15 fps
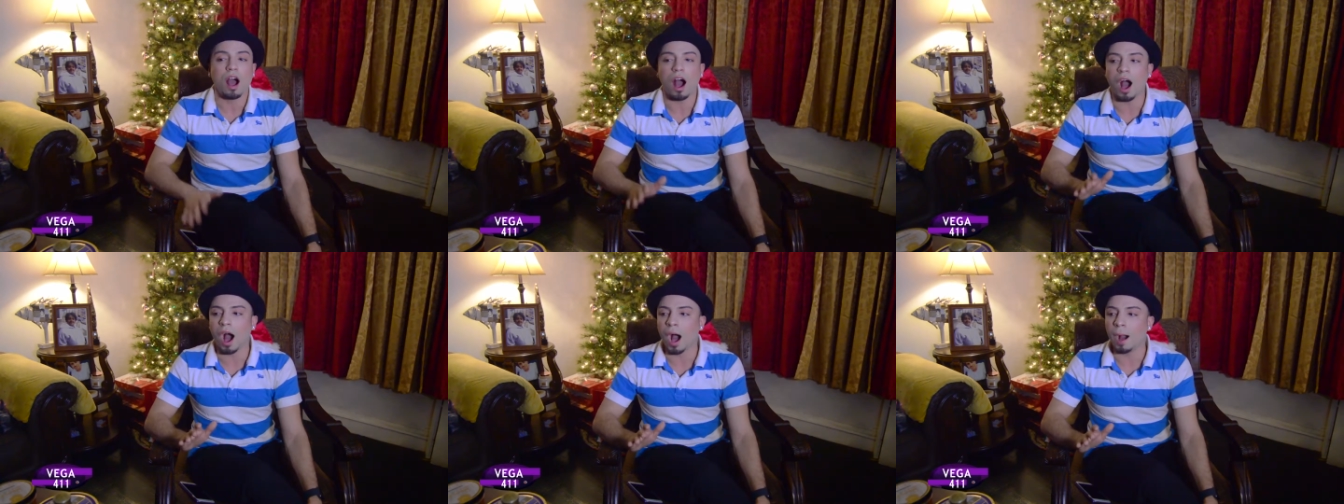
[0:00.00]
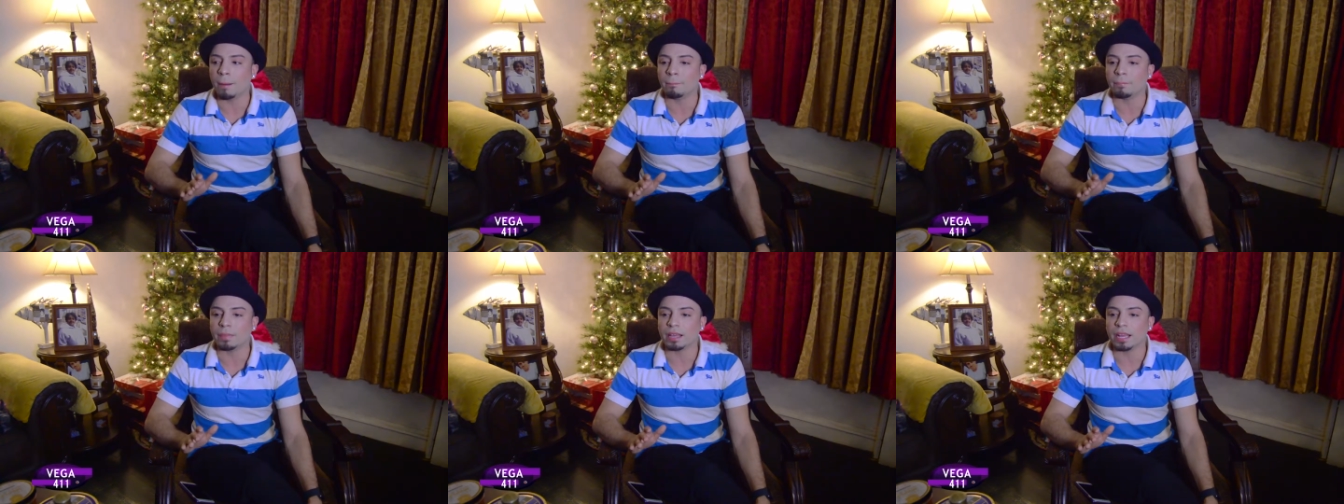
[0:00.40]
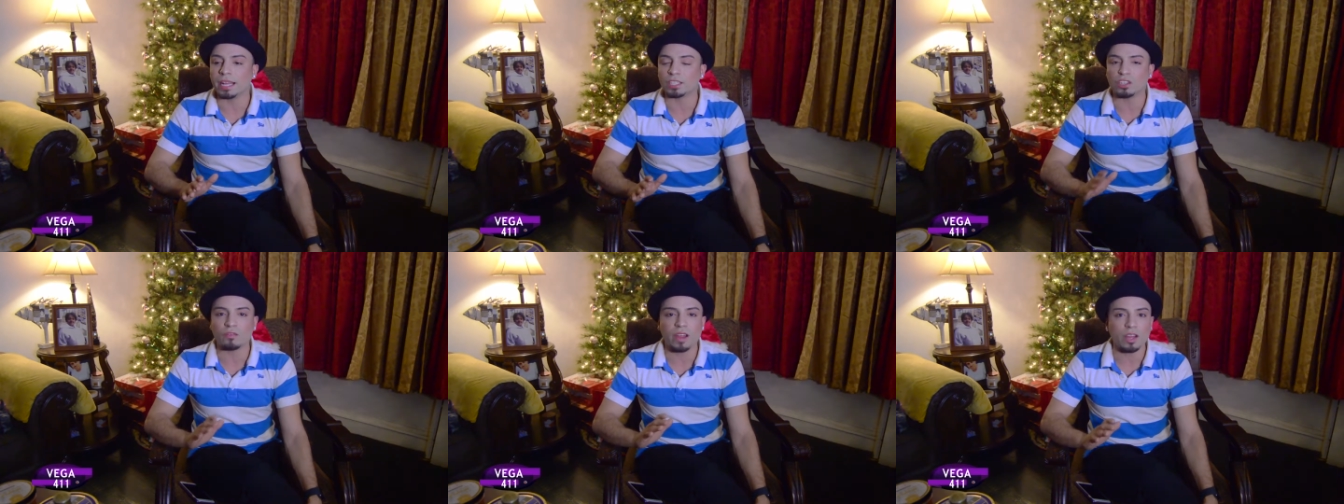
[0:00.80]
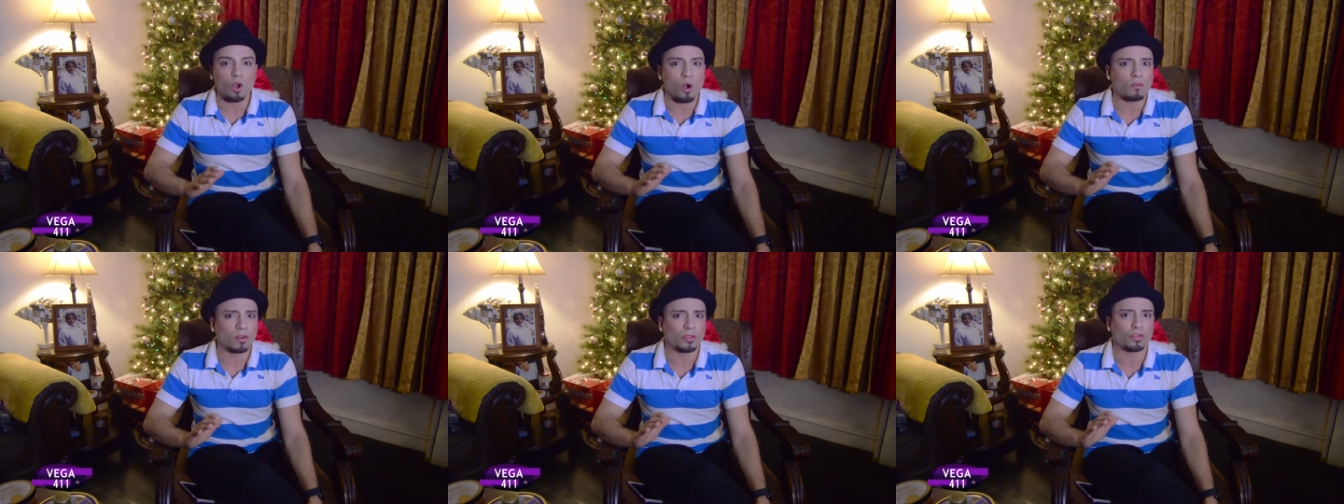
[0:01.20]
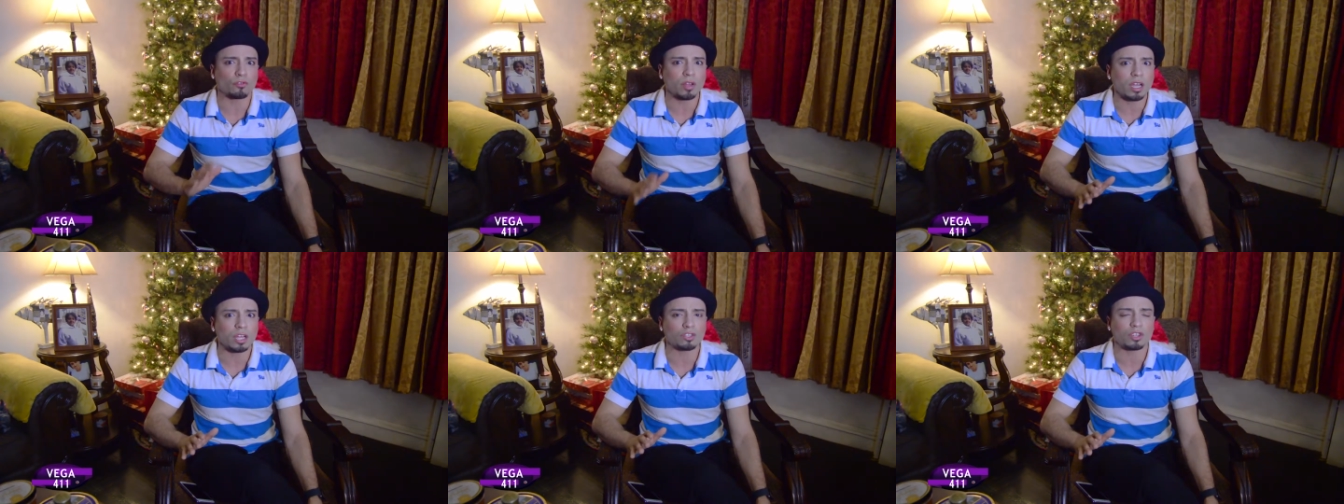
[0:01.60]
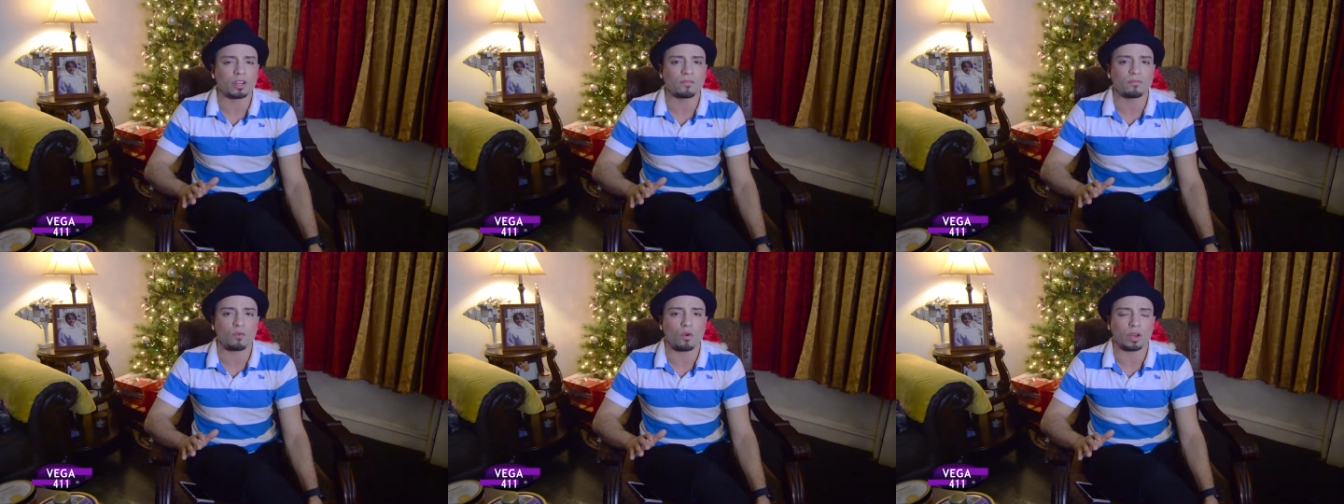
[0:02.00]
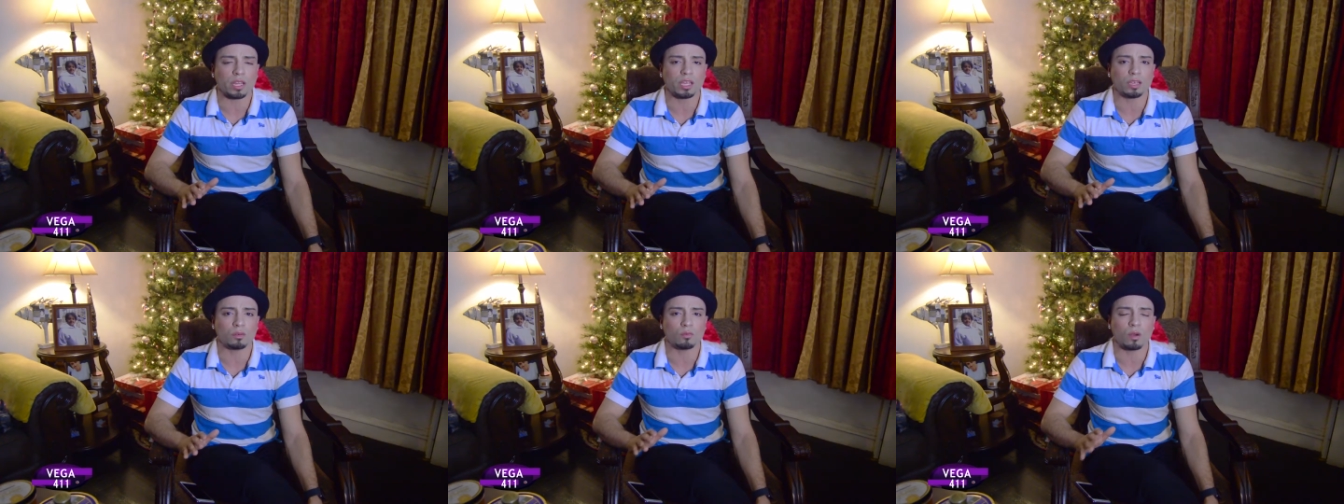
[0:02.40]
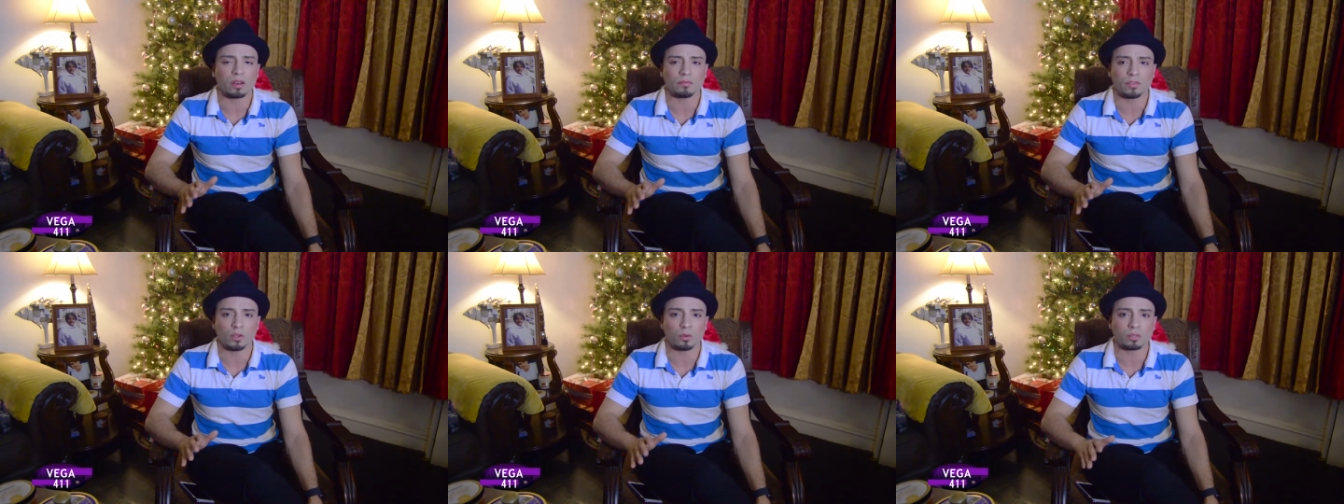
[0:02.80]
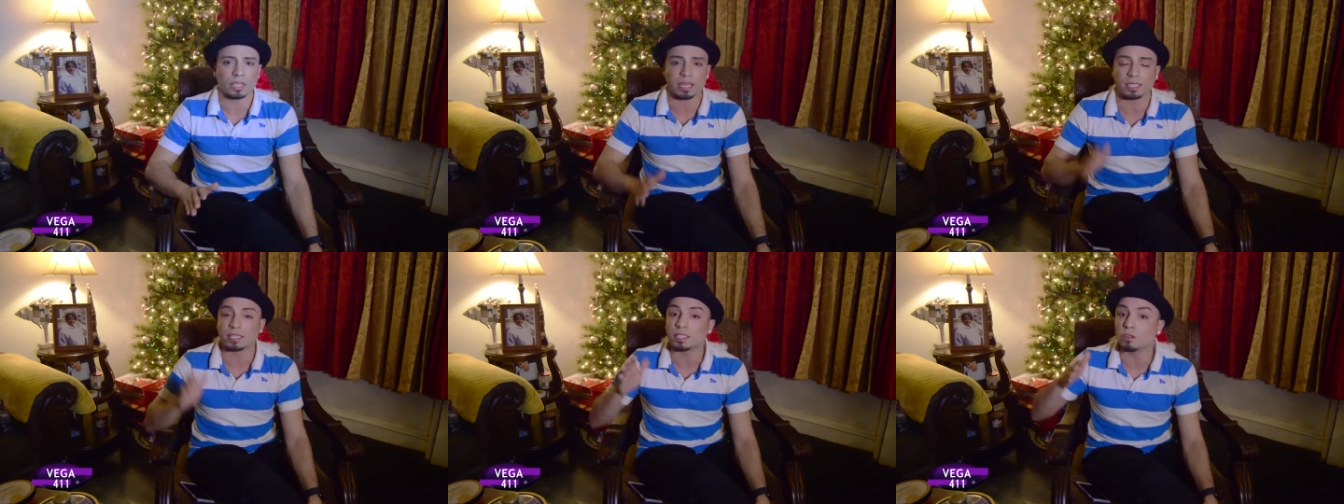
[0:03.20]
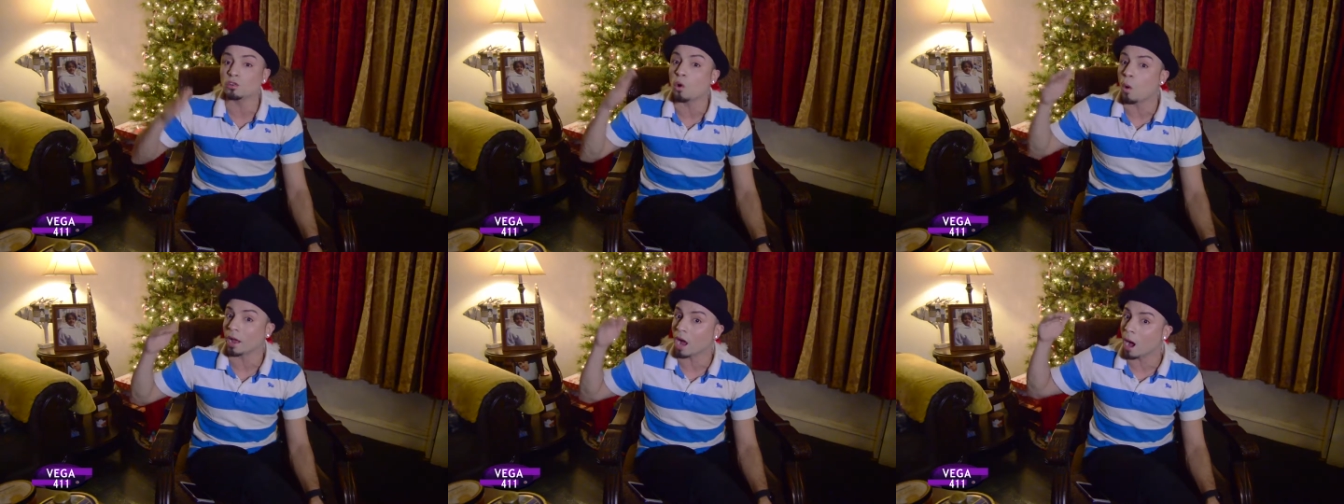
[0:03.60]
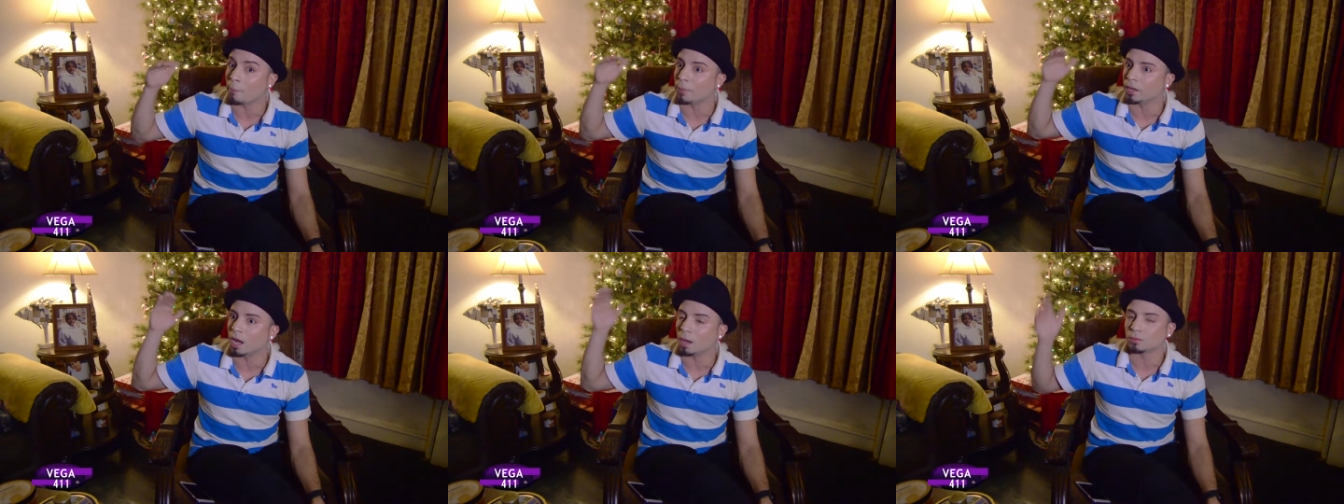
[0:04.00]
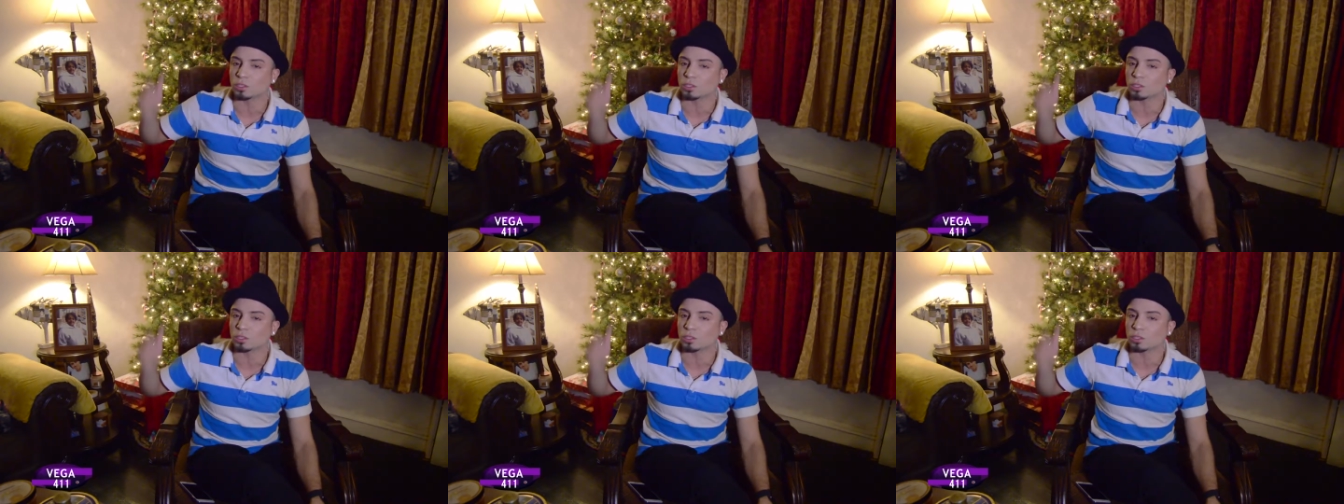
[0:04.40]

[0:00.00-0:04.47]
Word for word: Um, it's already over 341 views and it's still going up and up.